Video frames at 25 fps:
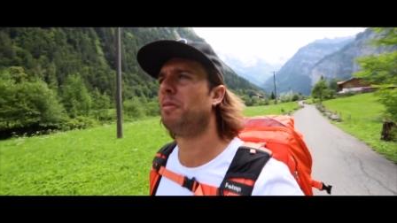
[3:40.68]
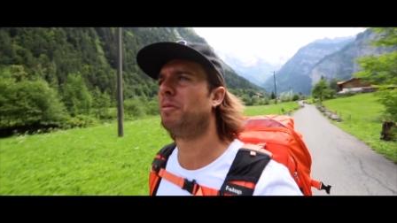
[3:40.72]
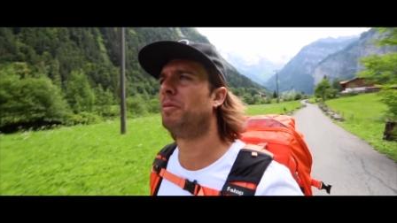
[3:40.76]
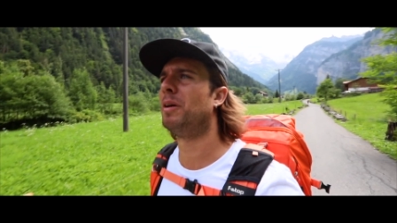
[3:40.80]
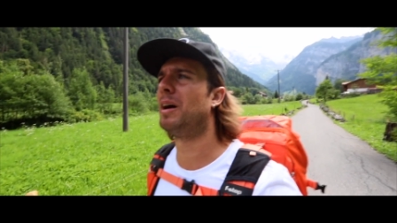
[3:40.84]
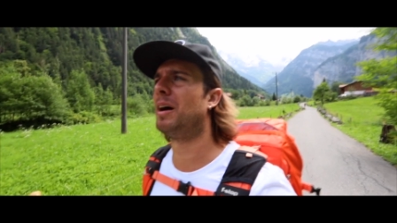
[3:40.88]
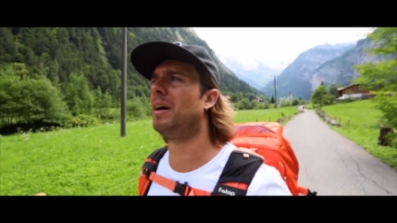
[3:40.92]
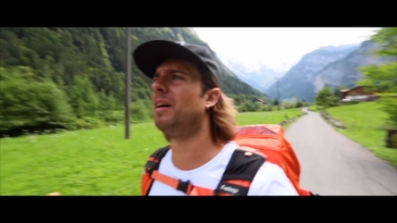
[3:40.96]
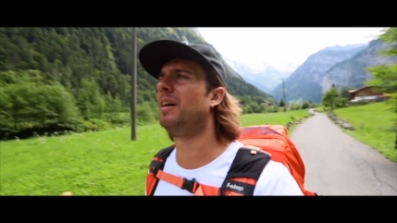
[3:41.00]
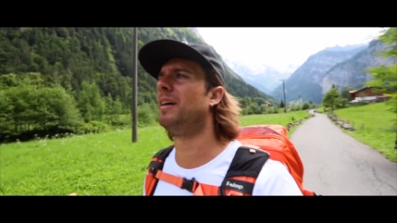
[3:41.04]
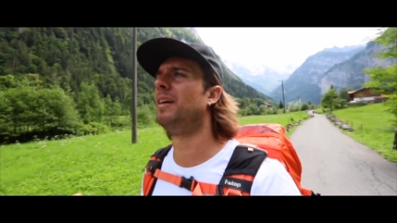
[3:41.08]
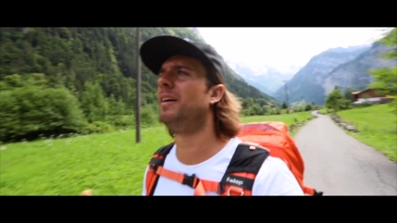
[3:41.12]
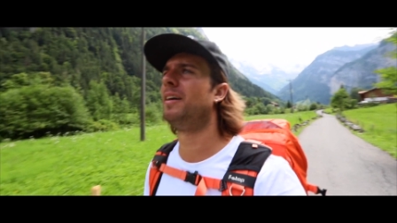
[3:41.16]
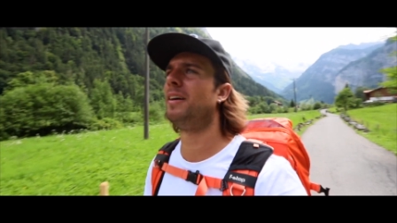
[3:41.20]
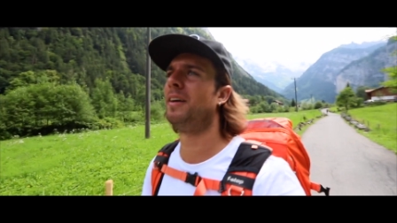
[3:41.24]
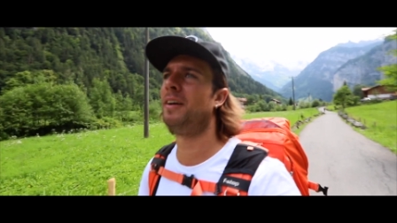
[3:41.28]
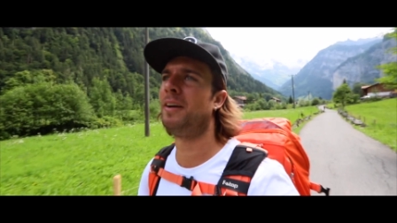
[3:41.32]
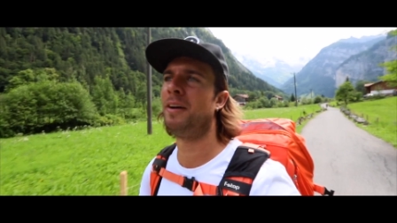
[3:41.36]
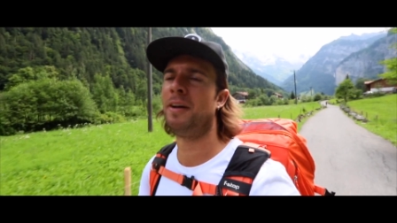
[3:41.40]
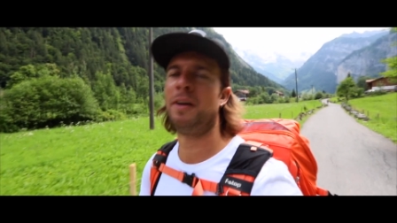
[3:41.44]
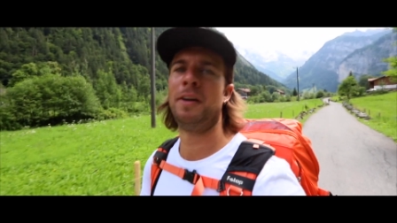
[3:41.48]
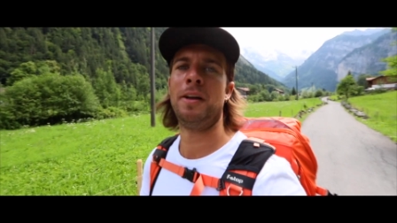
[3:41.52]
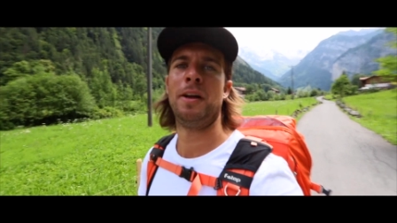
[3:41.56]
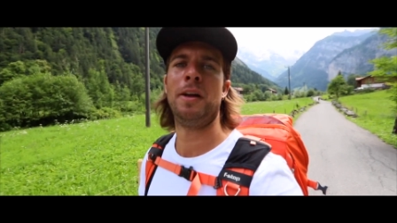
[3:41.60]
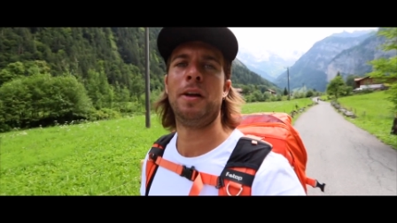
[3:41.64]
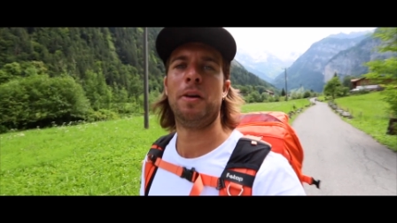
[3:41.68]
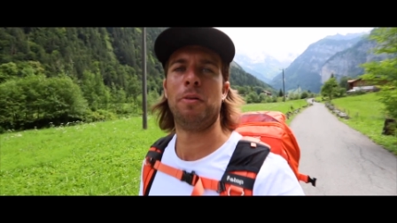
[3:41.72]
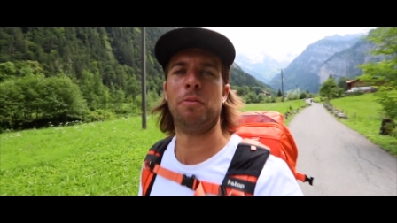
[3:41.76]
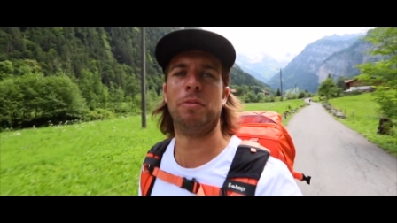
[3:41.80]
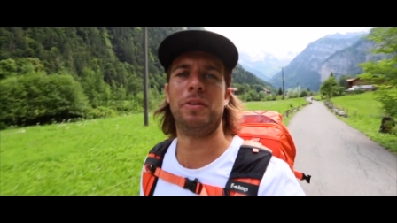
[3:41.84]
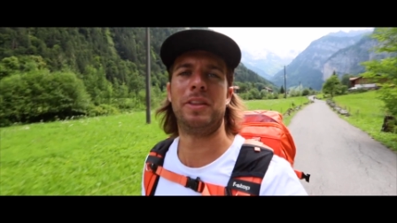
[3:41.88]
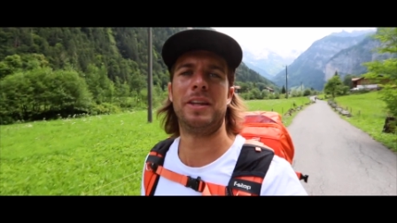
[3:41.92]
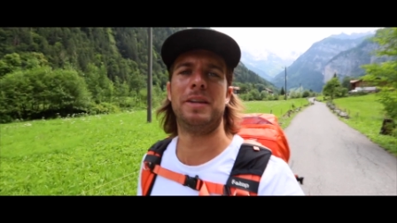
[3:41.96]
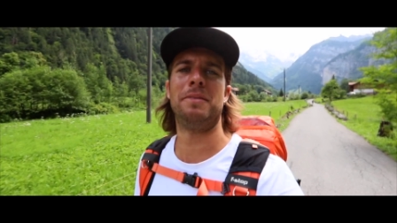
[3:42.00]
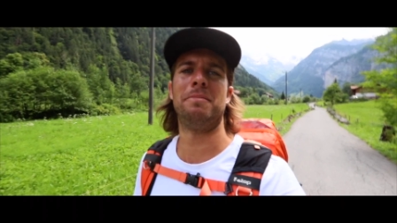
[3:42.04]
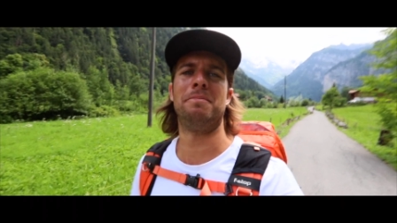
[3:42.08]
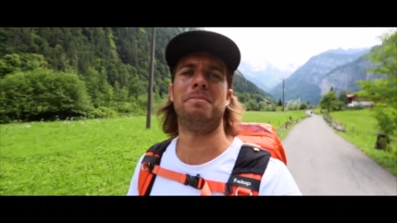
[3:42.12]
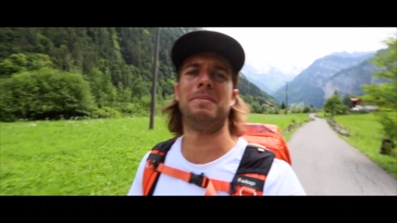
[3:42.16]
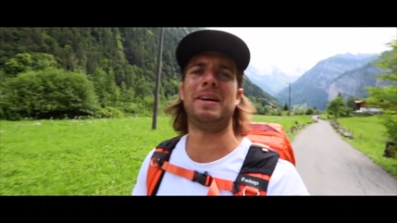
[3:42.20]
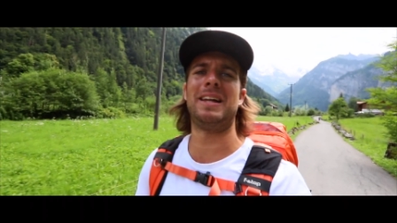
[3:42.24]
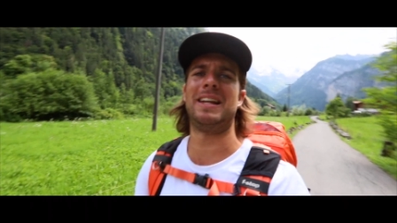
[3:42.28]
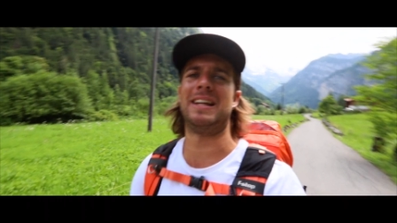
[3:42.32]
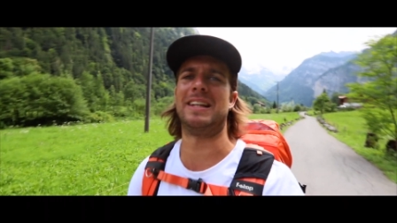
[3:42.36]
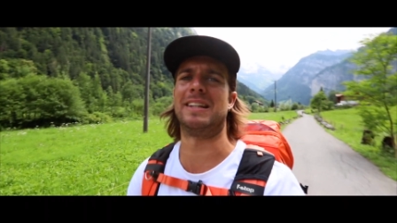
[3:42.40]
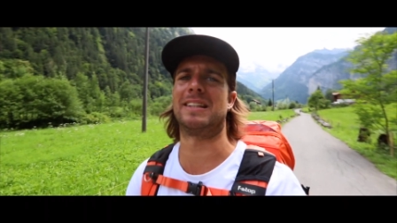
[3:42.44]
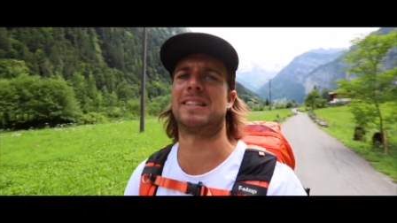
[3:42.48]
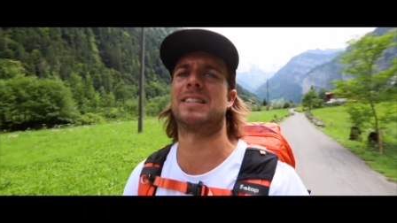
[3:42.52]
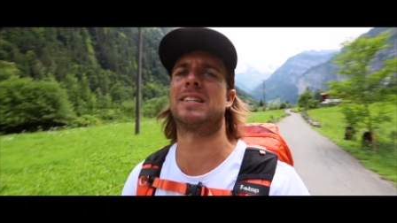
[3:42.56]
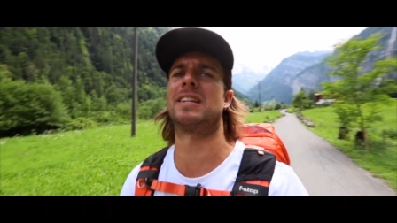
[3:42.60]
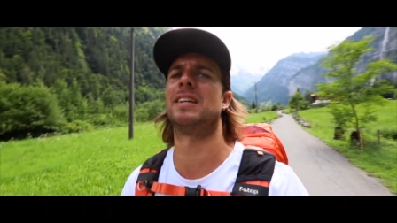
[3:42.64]
well, within
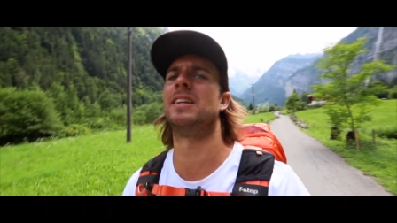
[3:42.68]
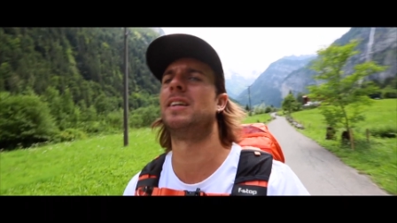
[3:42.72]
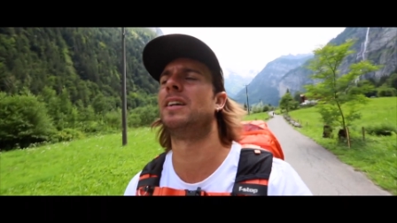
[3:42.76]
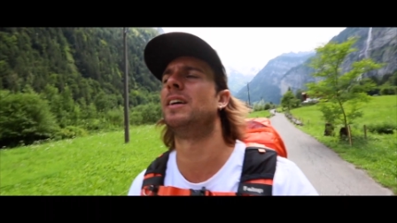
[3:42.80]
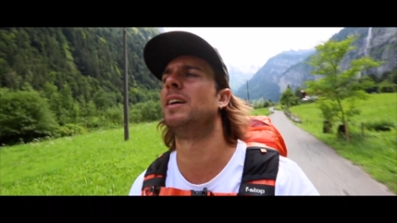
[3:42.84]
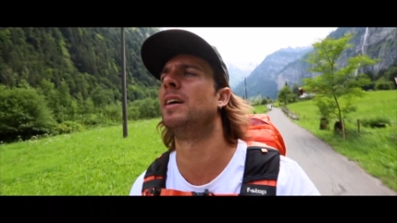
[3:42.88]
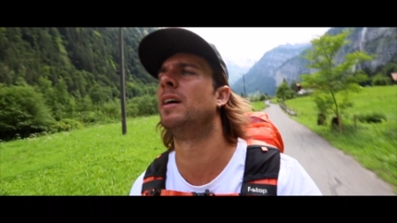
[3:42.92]
minutes.